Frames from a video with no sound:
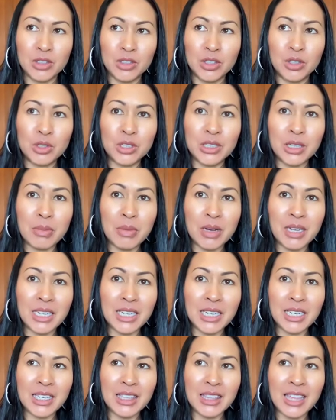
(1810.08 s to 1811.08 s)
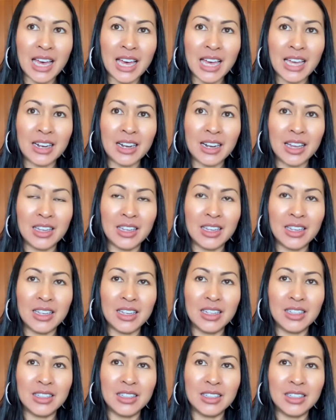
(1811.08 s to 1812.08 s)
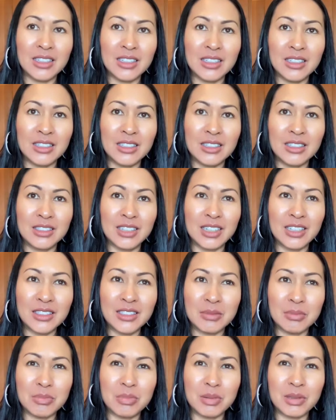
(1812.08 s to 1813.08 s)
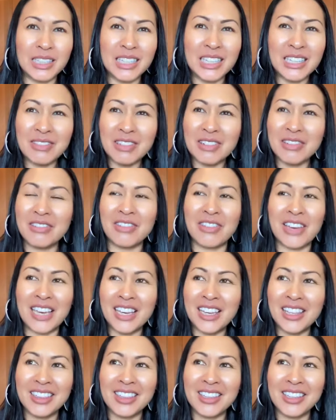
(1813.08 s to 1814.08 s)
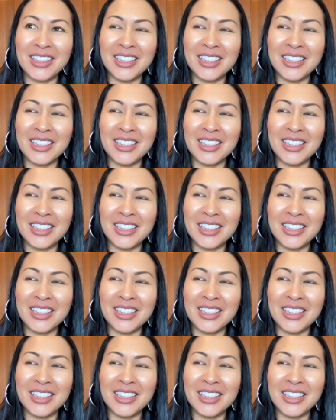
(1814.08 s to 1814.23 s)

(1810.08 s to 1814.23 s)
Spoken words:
to somebody that doesn't believe in faith,